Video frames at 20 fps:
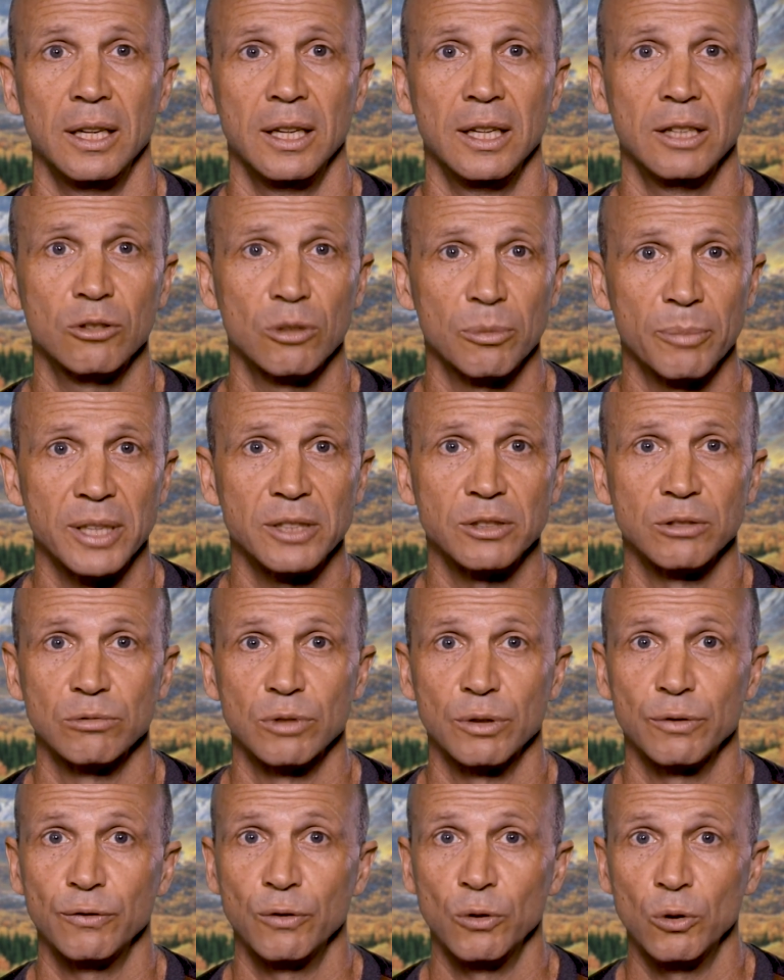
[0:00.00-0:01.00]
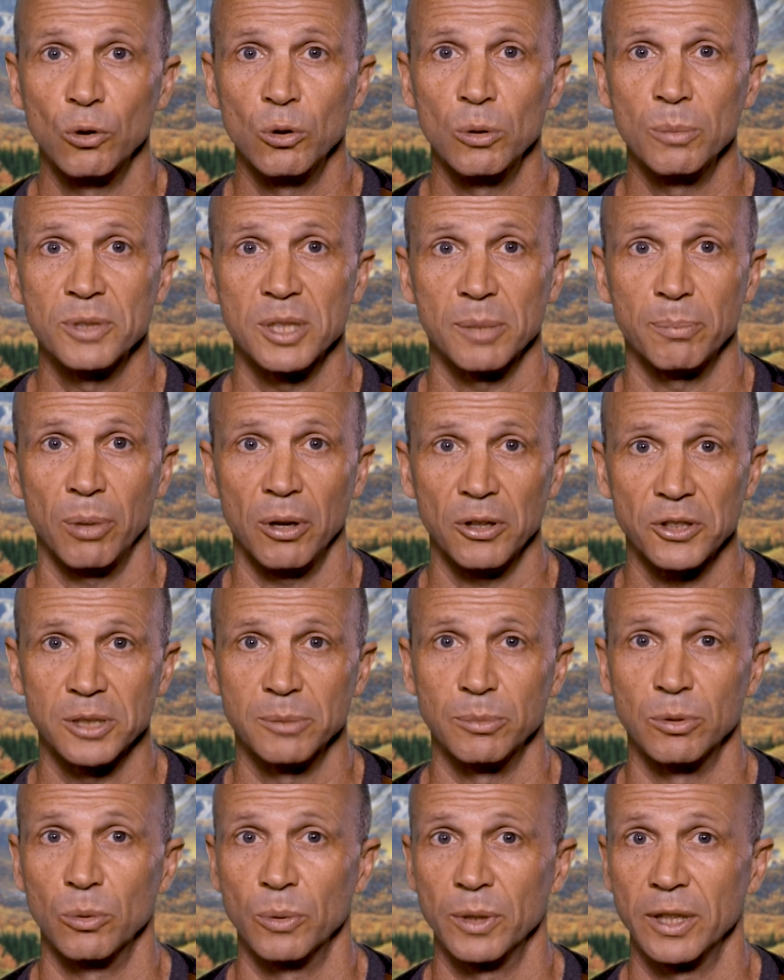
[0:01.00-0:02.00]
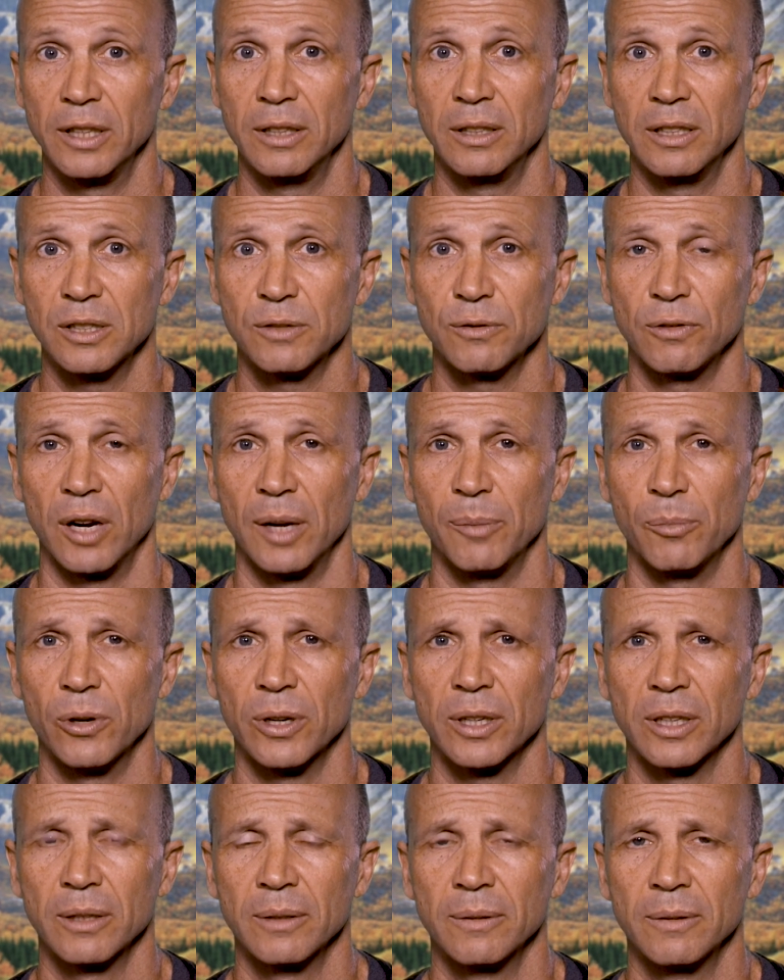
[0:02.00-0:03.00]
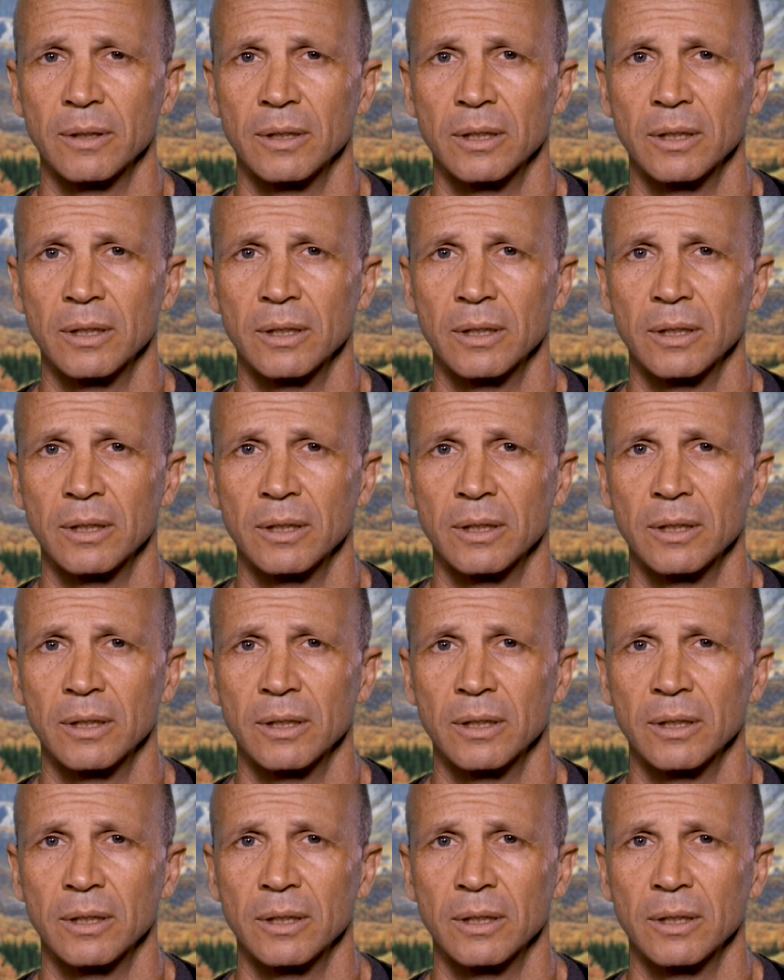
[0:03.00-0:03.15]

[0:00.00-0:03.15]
Incremental reforms are possible within this framework.